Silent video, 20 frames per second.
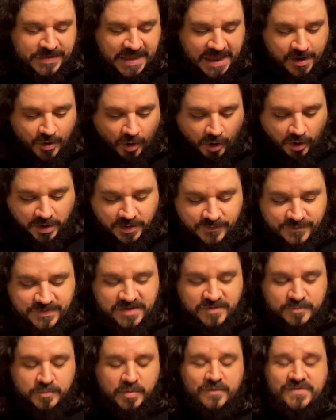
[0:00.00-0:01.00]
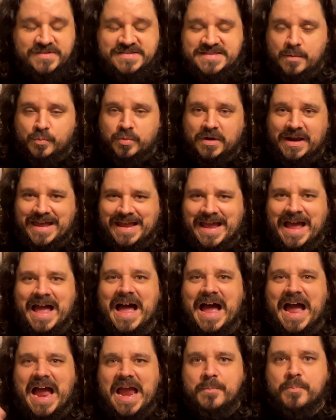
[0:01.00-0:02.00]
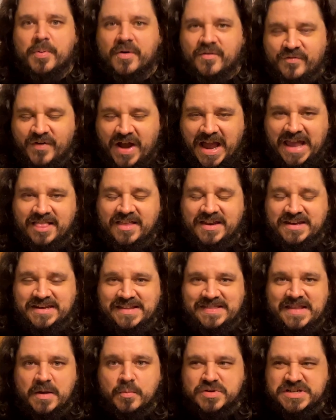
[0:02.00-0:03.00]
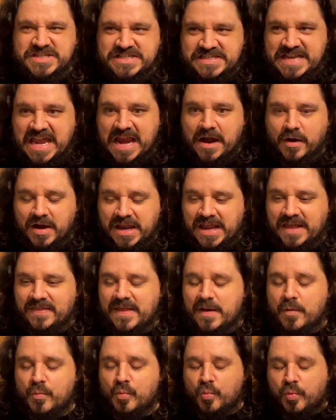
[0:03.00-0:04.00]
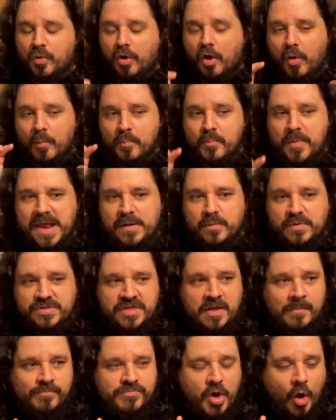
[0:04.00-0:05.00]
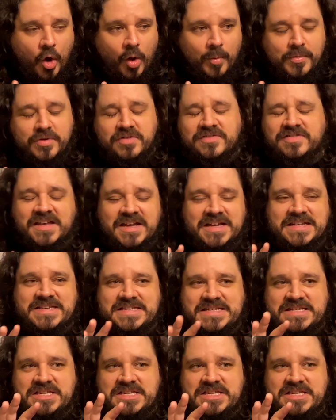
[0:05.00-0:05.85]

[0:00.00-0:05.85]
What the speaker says: And all of these movies that were like hyper violent and they were scary and they were made with almost a